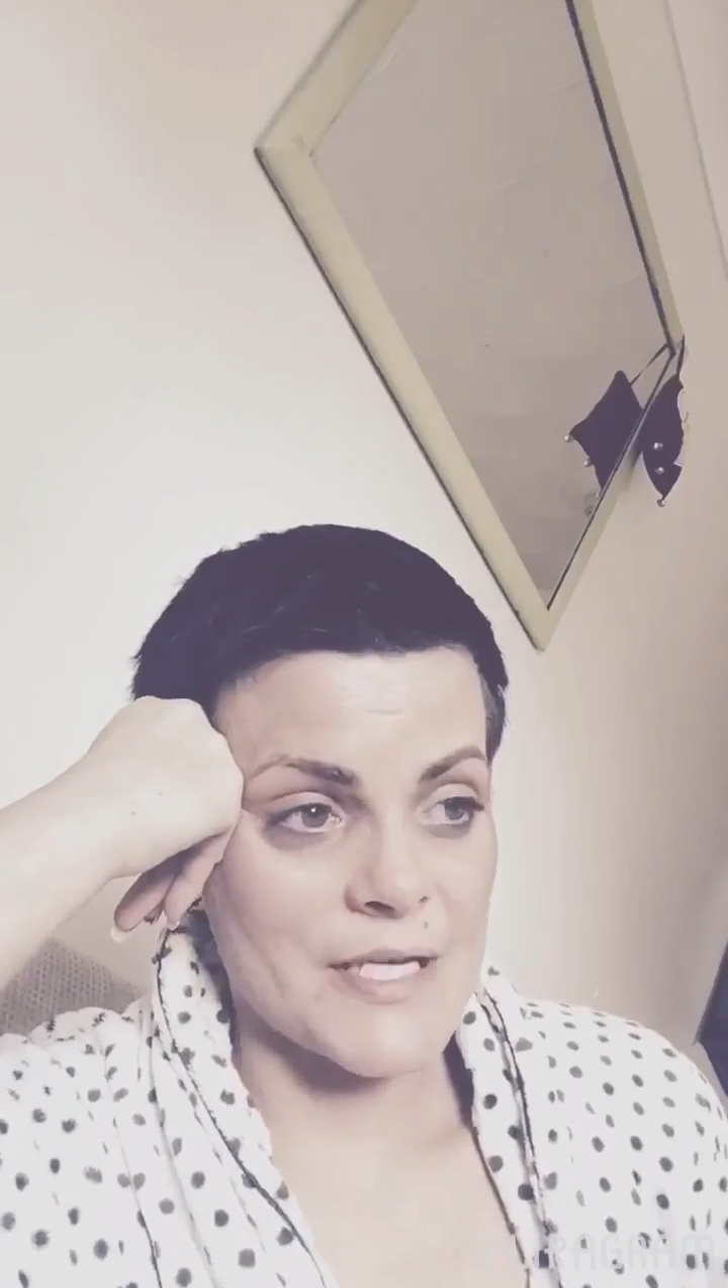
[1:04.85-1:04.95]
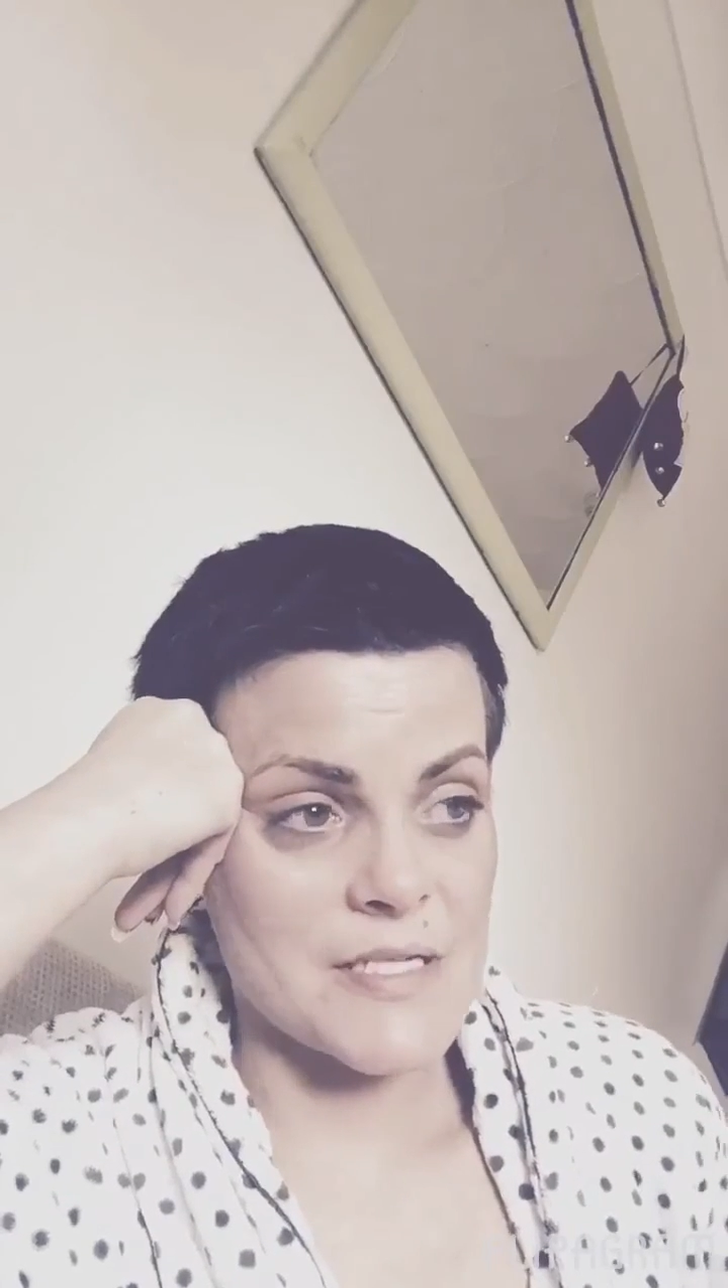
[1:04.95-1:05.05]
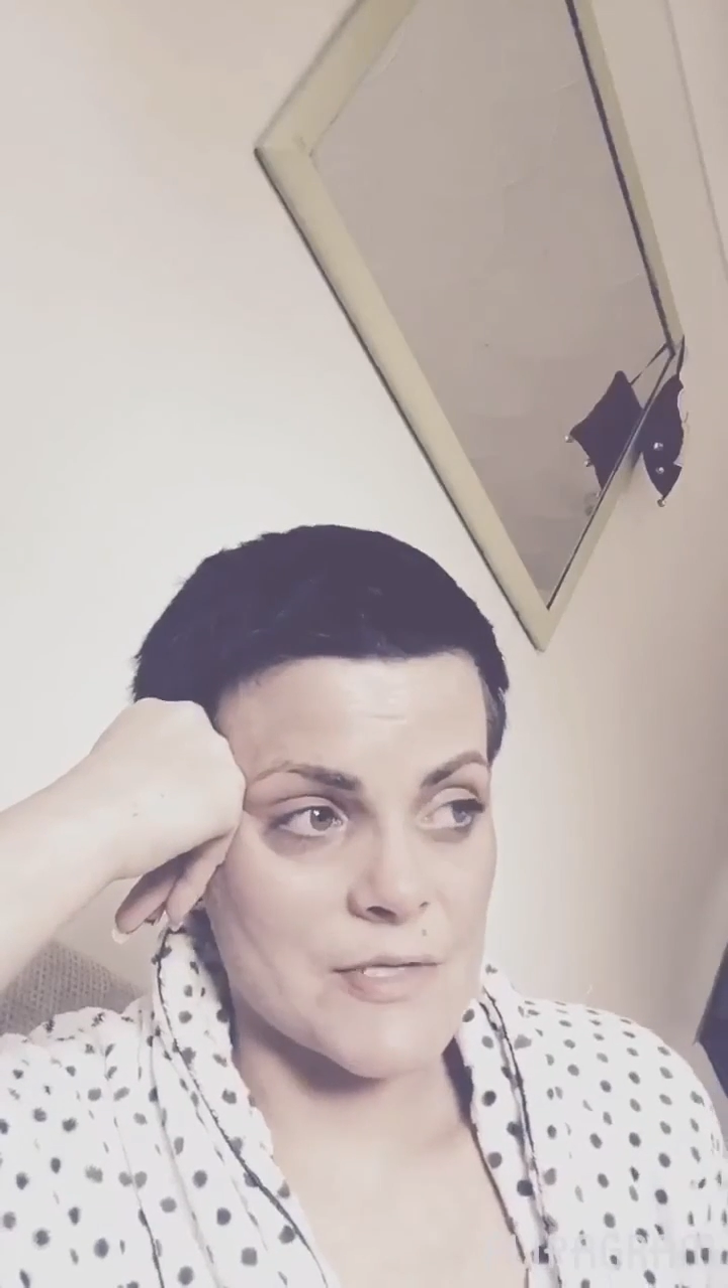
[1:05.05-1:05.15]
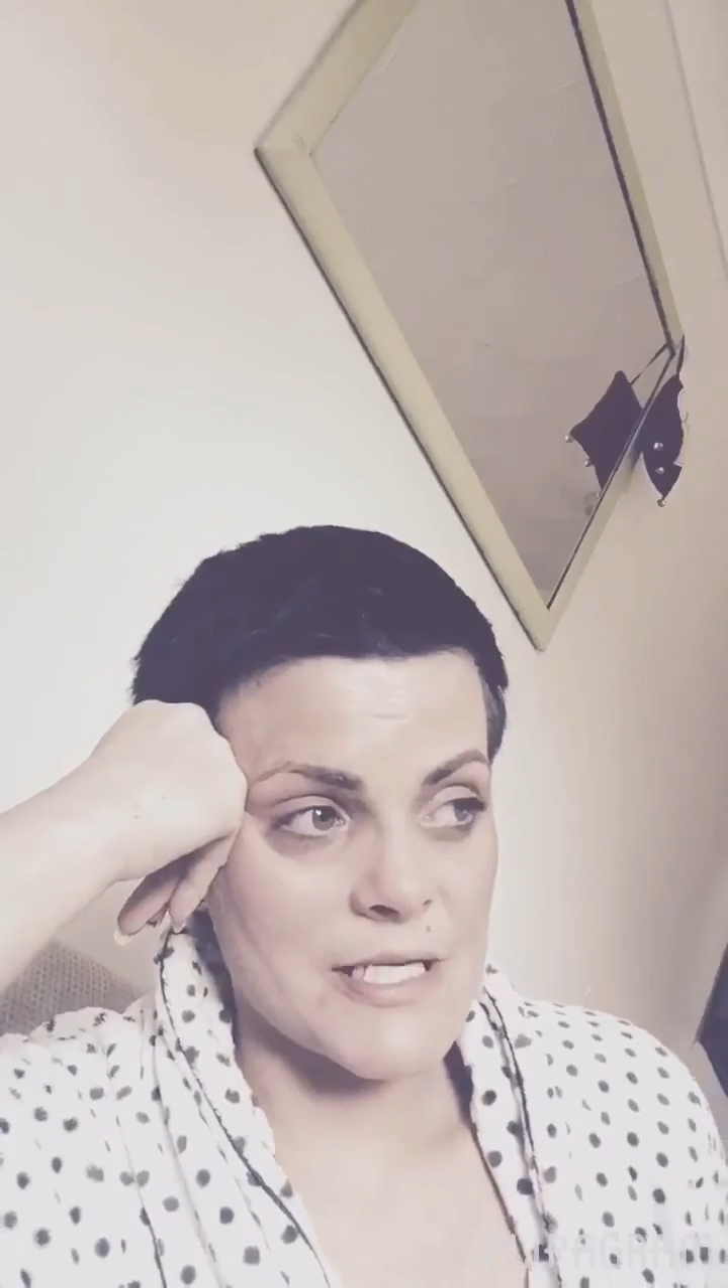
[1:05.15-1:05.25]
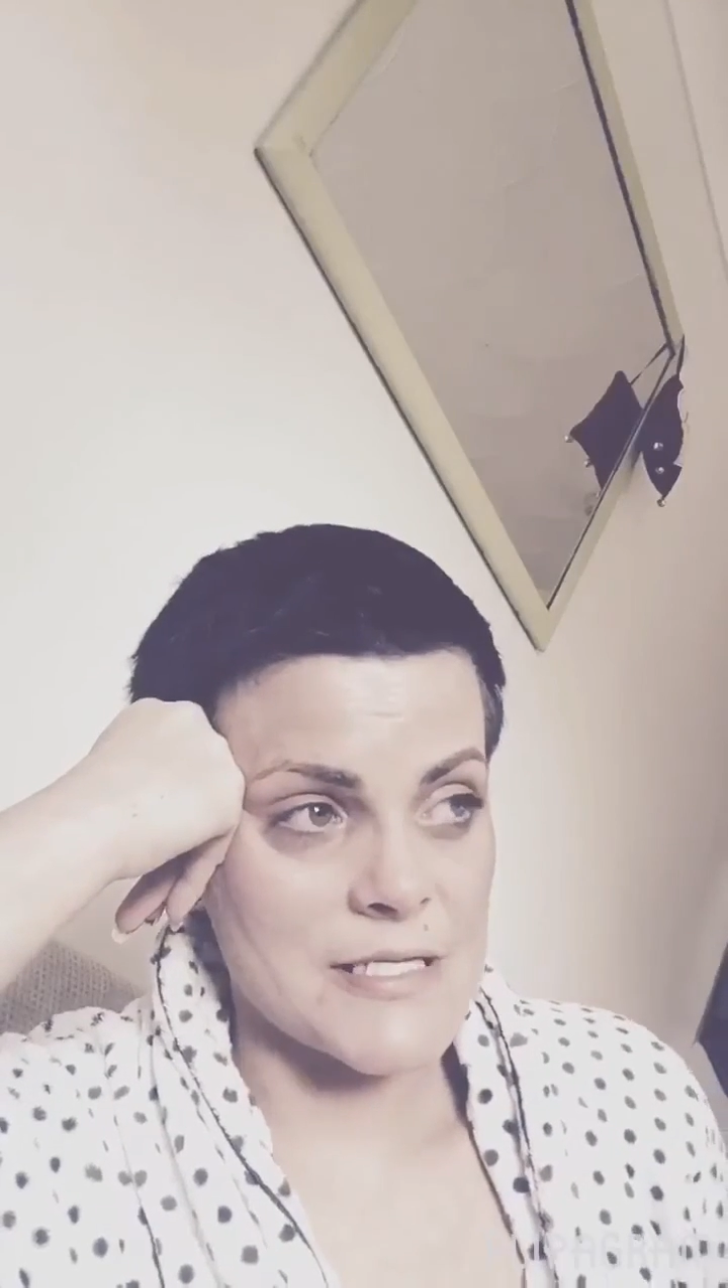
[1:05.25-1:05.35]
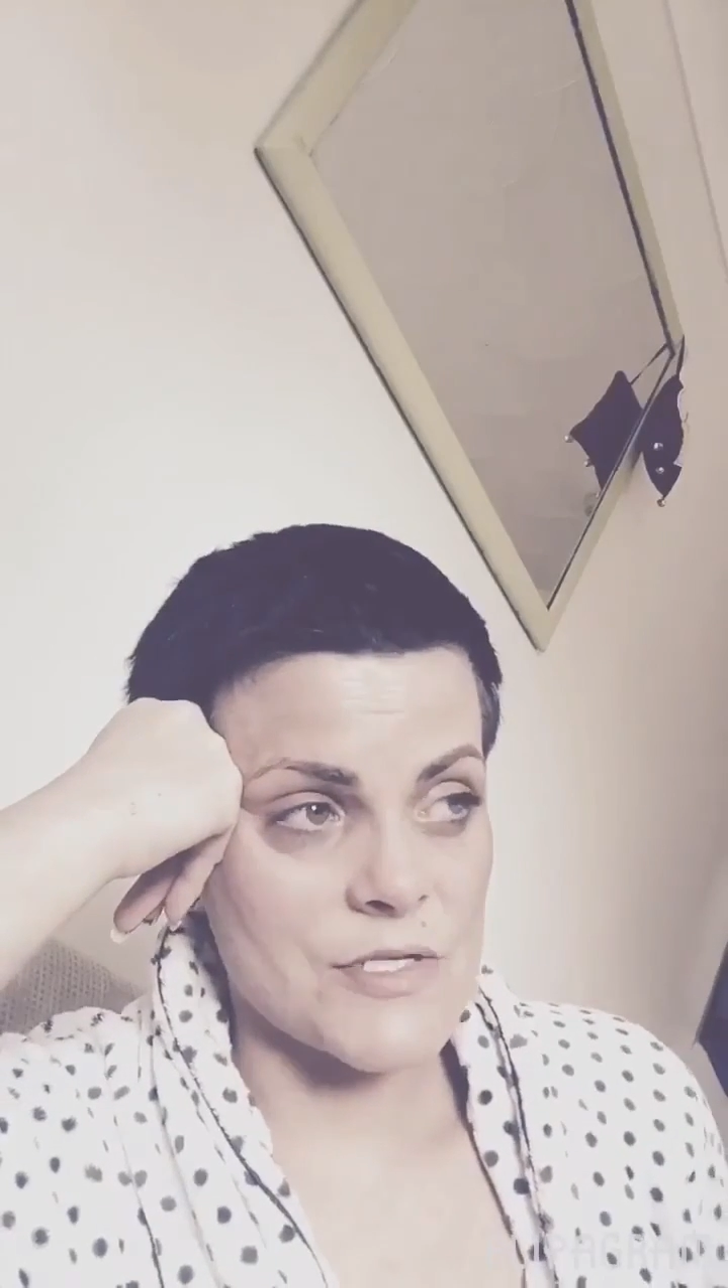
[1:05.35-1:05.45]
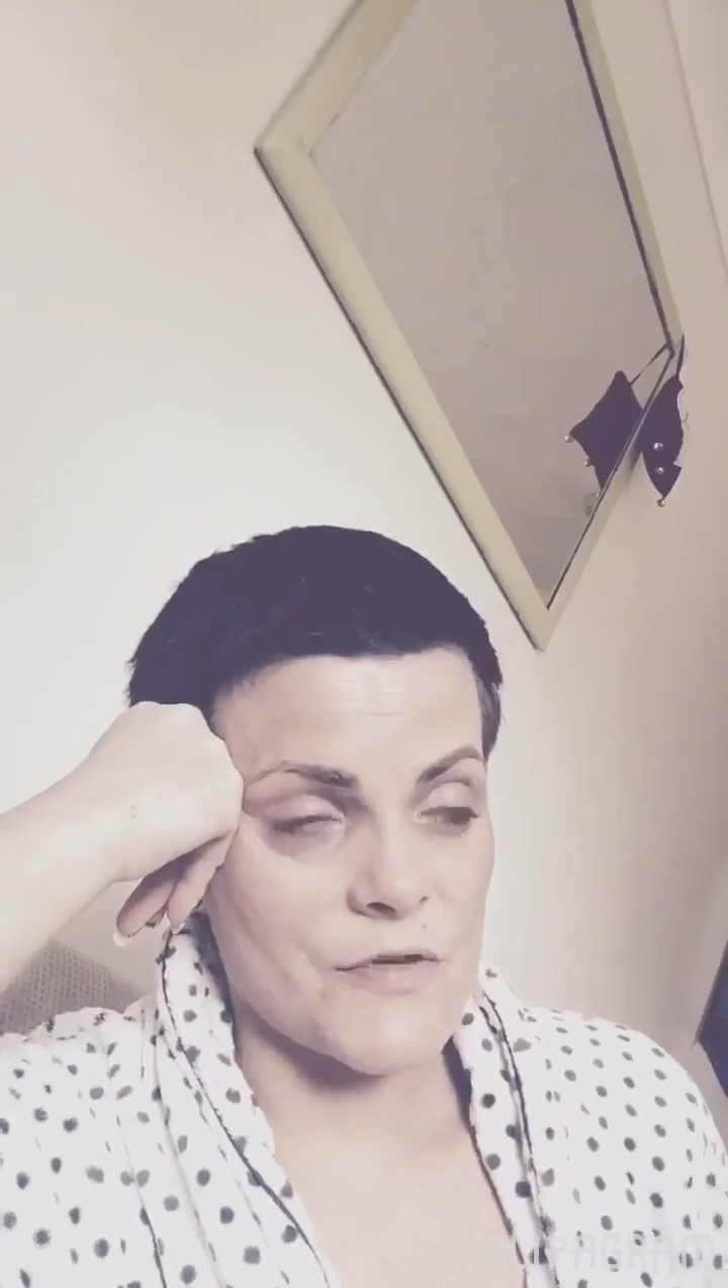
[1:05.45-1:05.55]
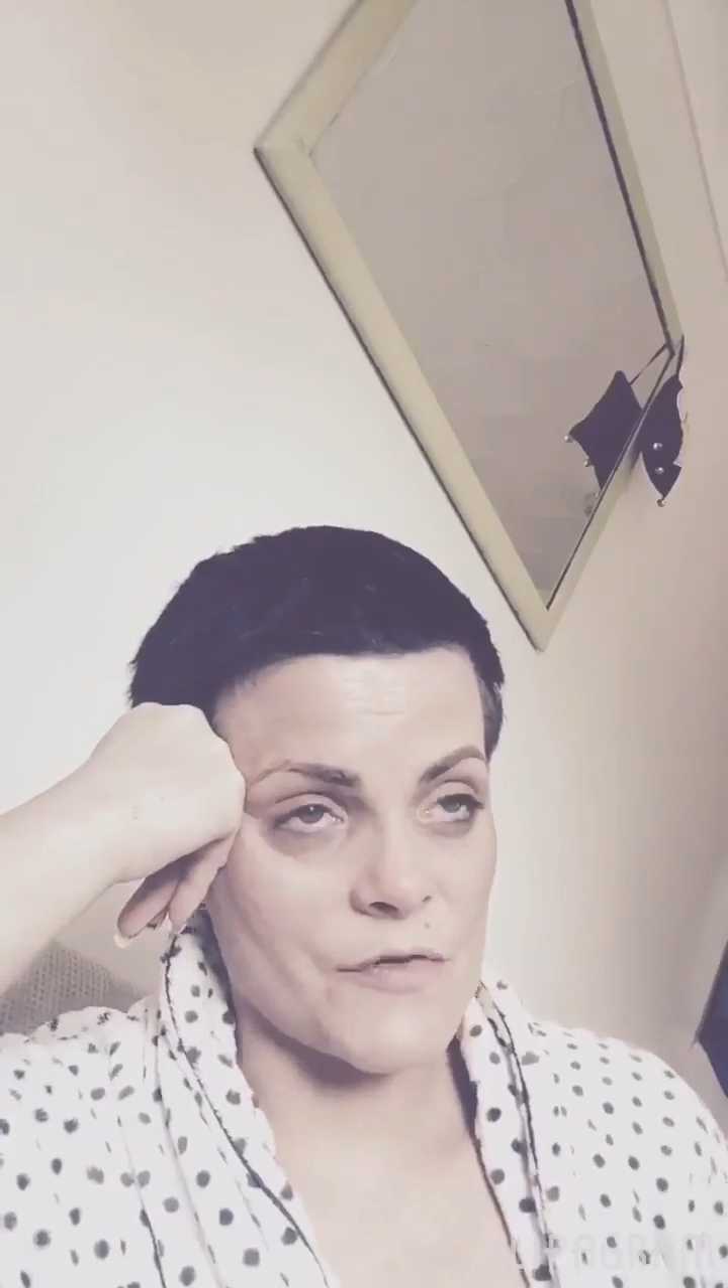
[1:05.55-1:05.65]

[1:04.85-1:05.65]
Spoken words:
So I was listening to a